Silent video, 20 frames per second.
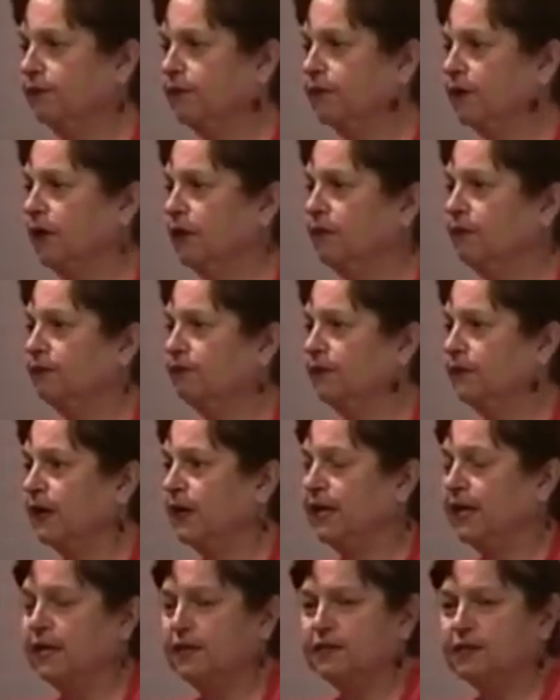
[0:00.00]
of
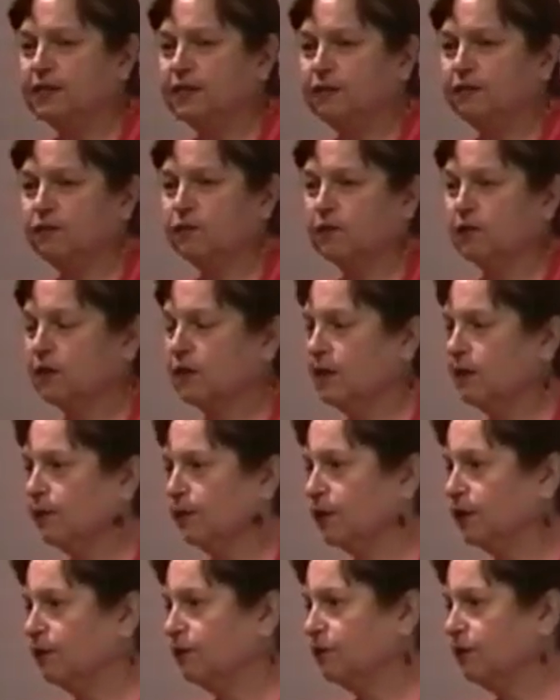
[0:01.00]
financing for a couple
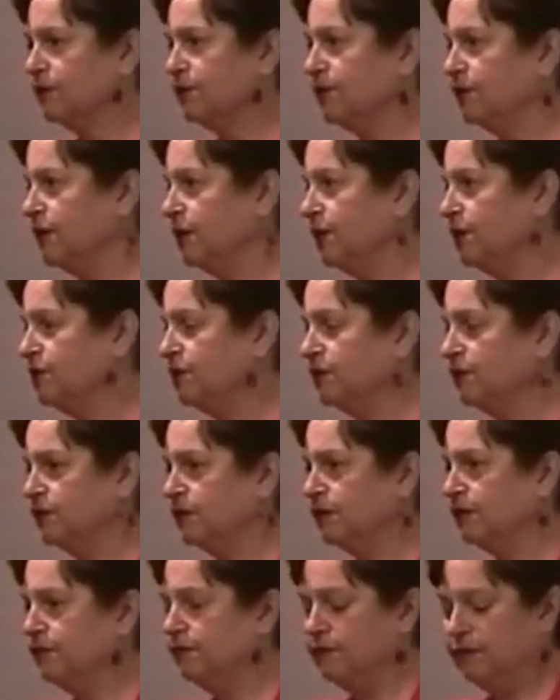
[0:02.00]
different stages
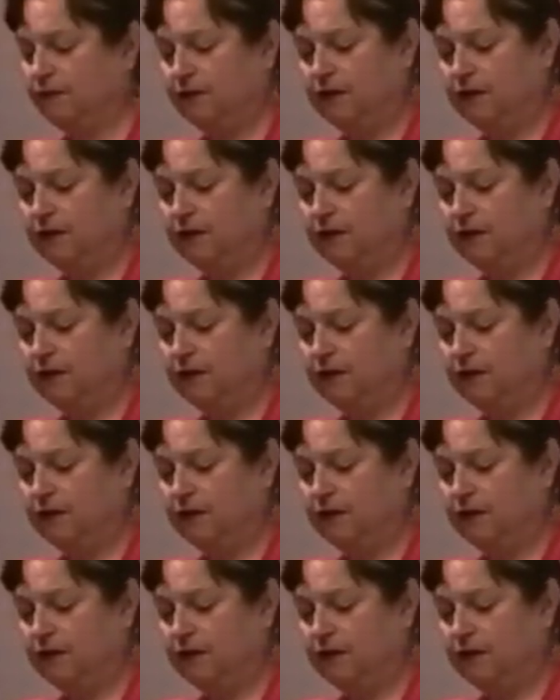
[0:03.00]
of,